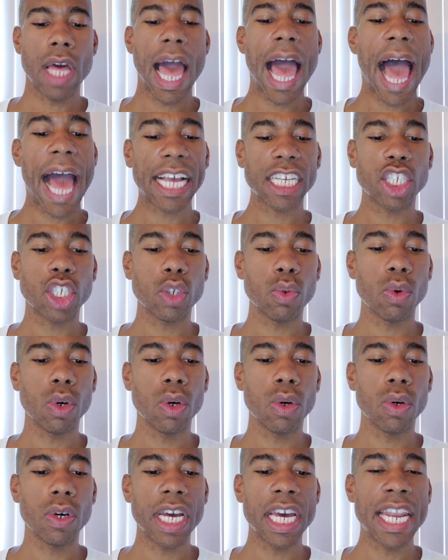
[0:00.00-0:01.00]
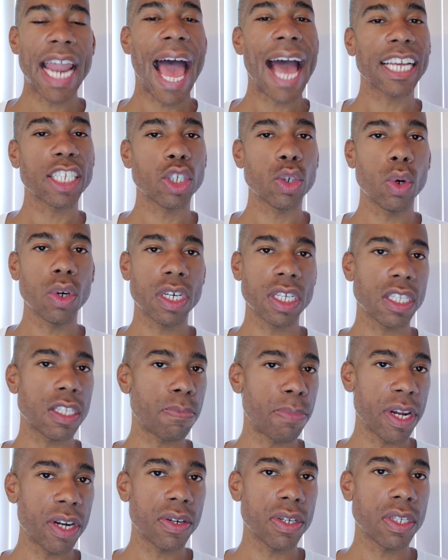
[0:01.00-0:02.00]
actual
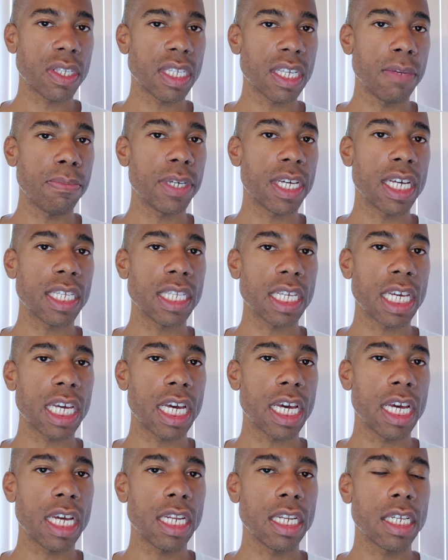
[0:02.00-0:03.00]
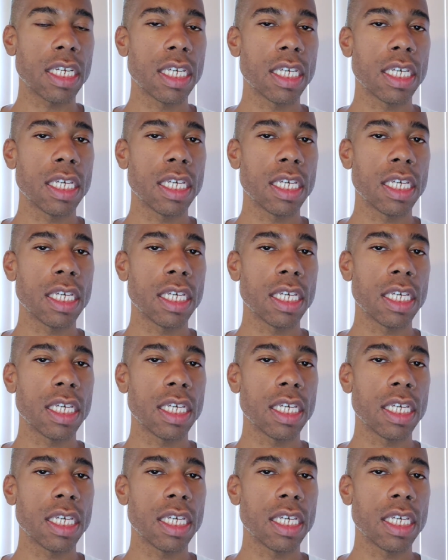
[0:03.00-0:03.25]
conspiracy, because again,